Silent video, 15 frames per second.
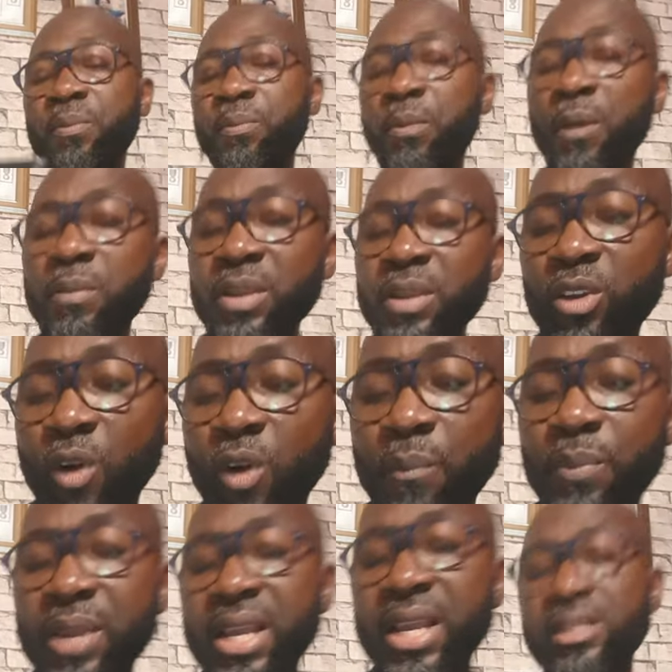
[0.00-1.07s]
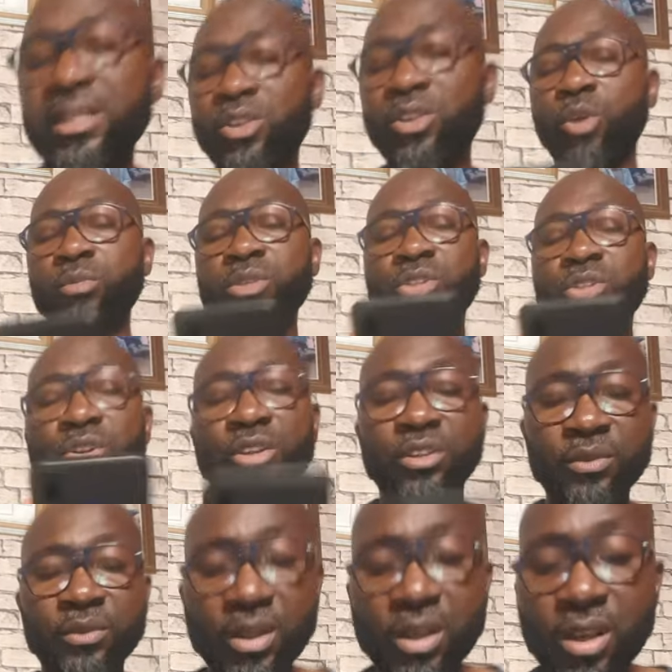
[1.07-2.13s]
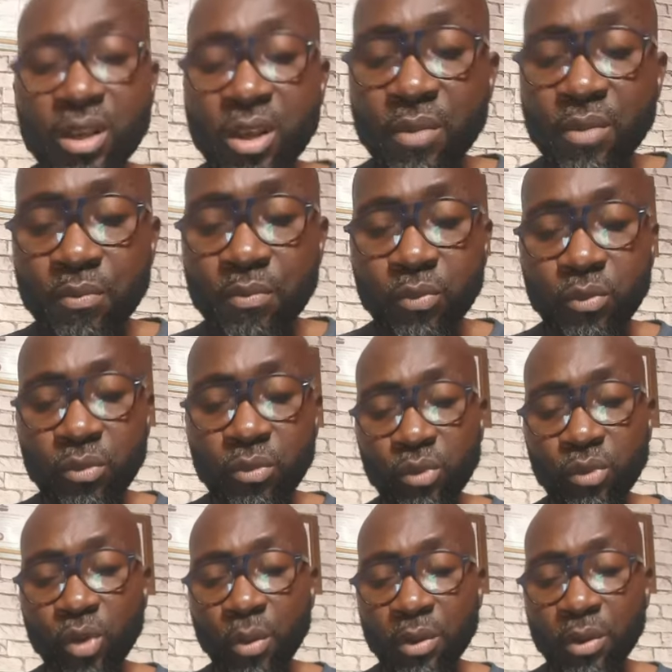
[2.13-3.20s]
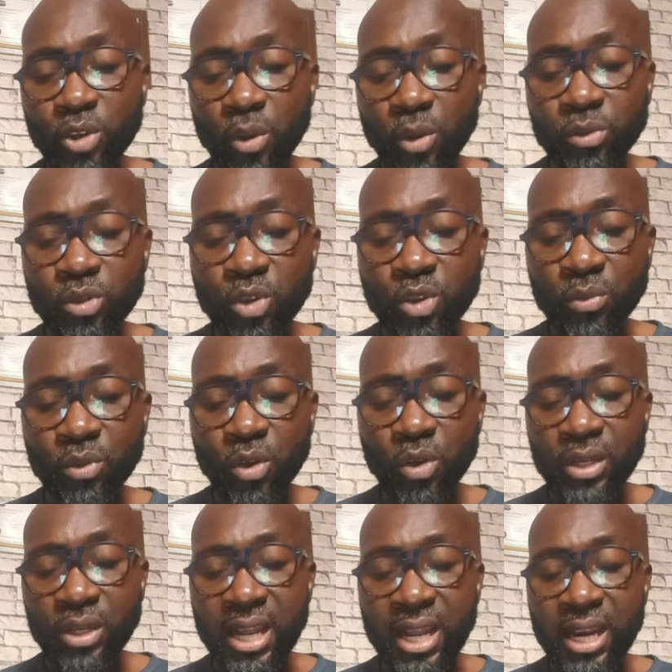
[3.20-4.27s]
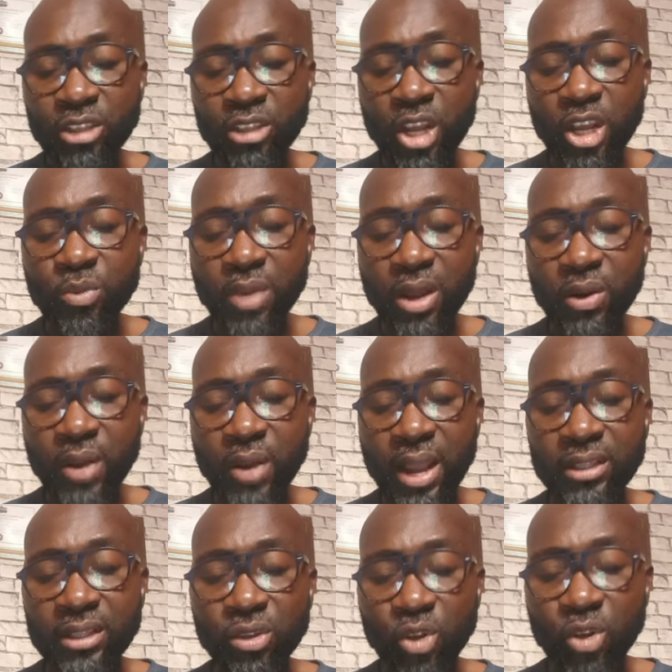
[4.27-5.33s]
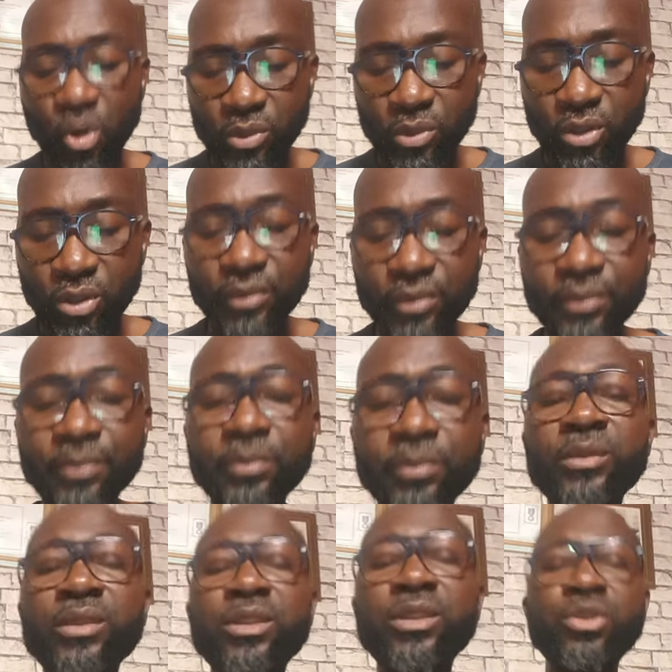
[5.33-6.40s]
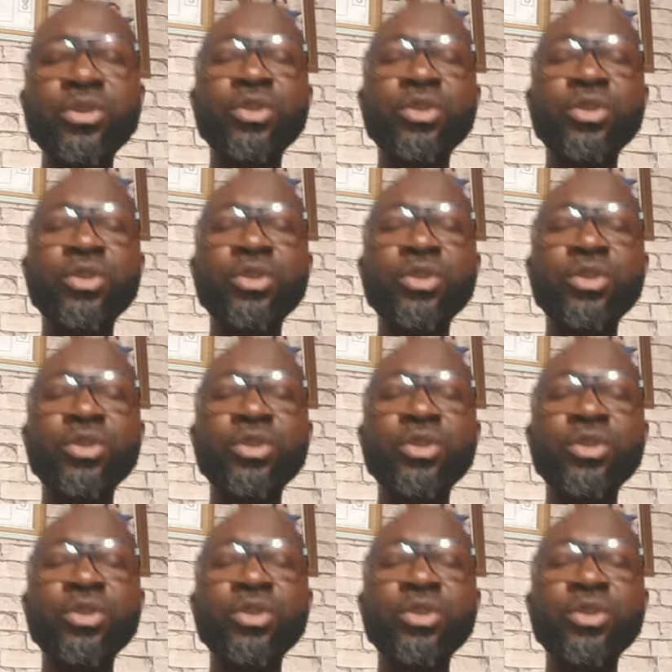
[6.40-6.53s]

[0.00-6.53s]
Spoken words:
Public Complaints Commission to be subsumed under National Human Rights Commission, you